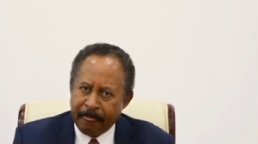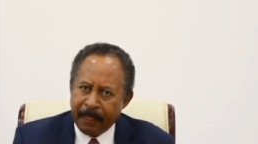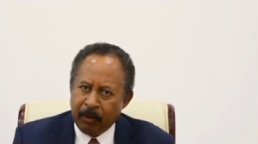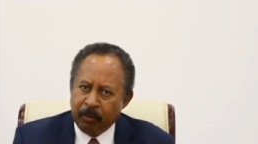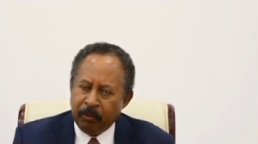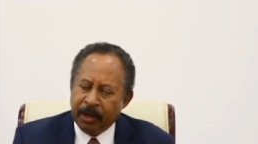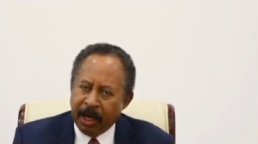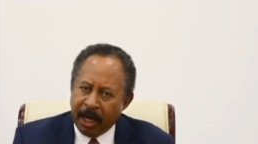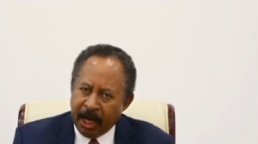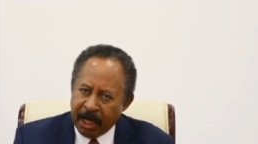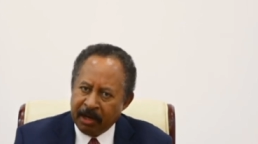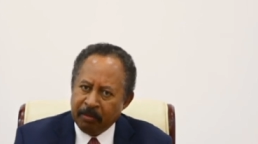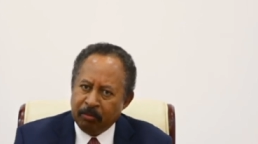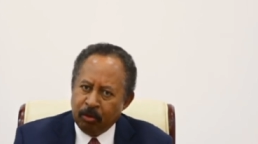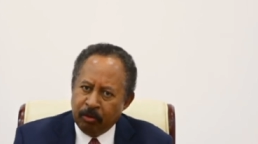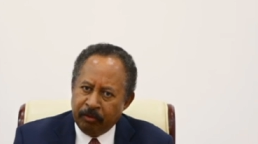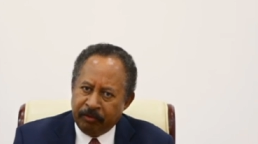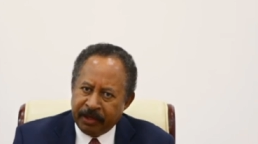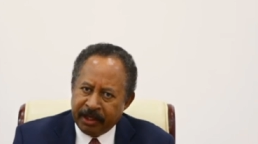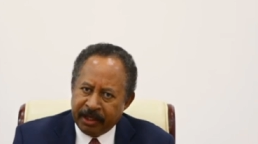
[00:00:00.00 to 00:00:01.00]
We are
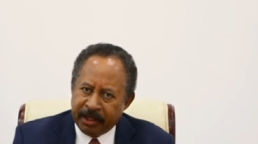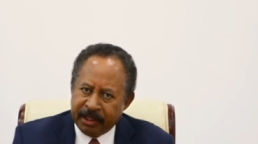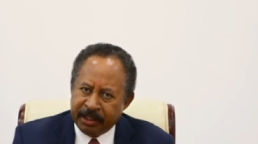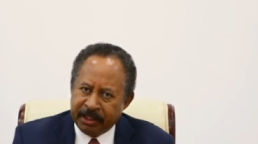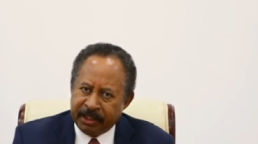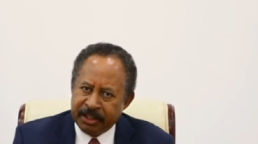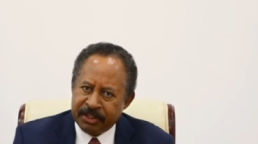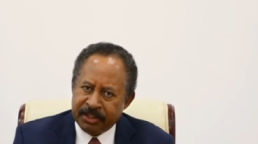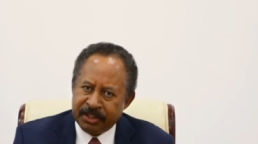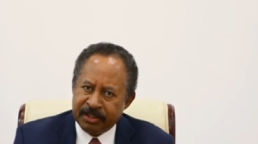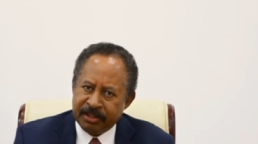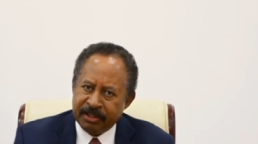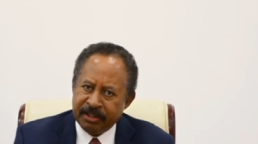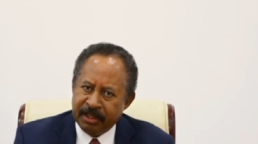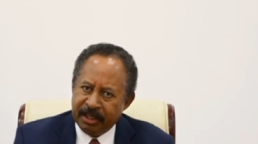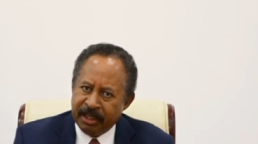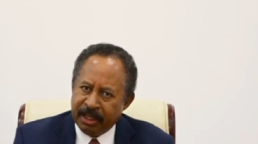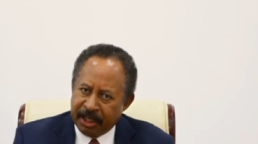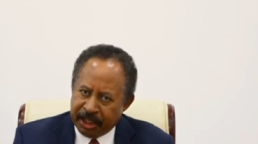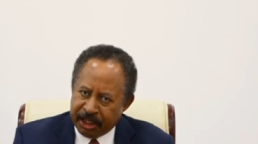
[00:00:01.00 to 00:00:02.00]
moving in this
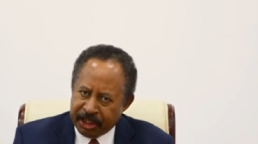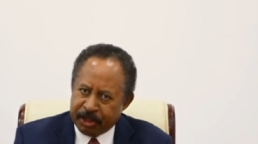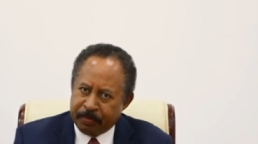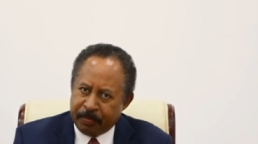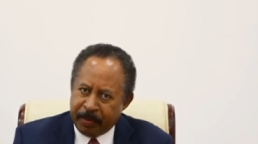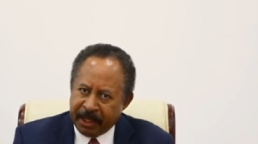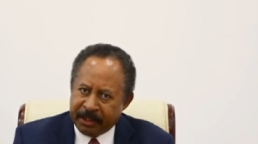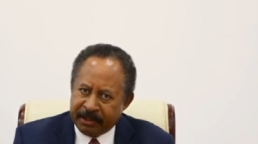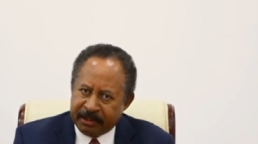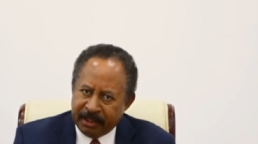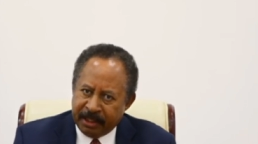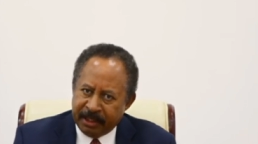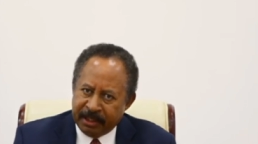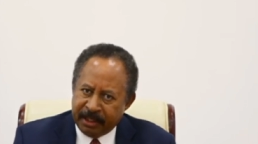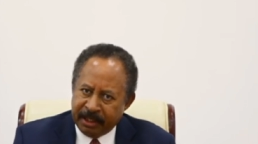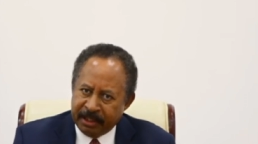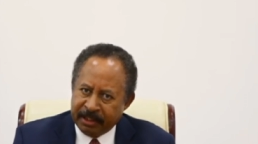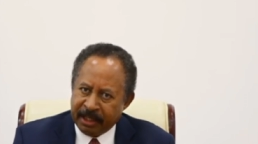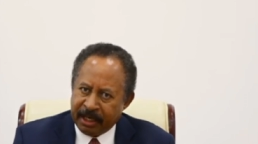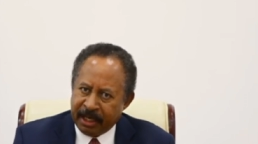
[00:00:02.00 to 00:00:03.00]
respect
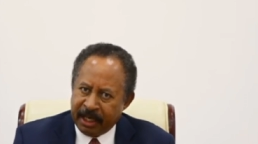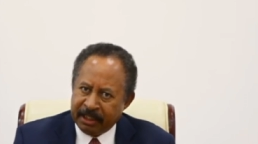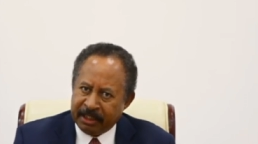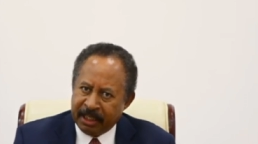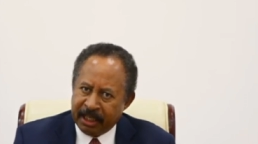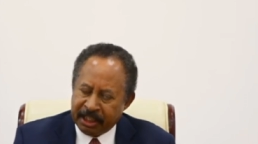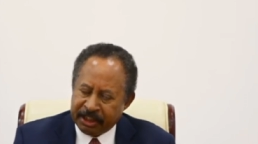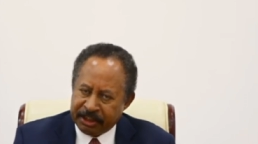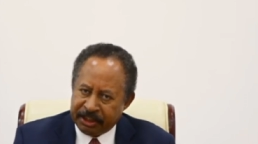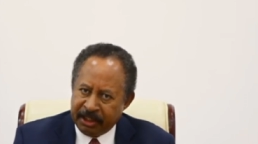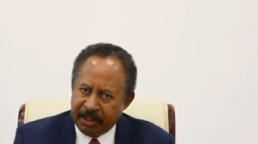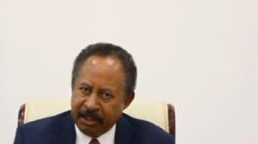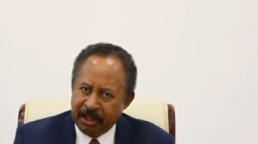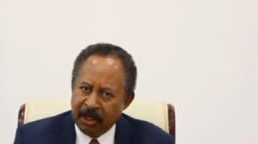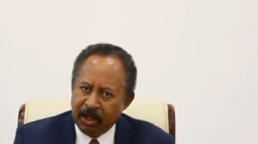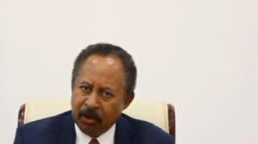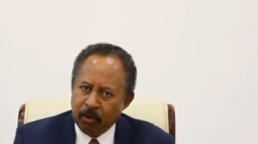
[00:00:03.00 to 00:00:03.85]
in the right direction.